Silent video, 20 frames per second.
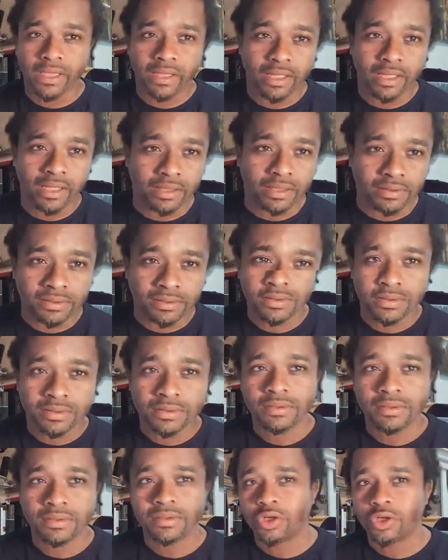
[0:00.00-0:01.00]
Hey,
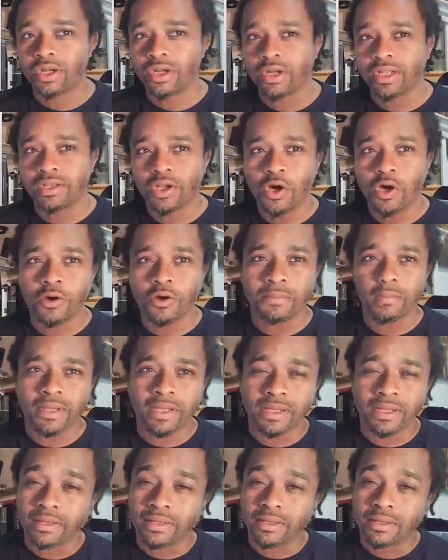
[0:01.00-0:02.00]
you already know it,
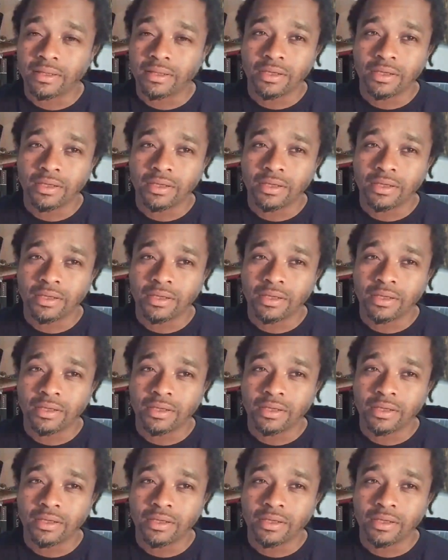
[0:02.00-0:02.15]
man.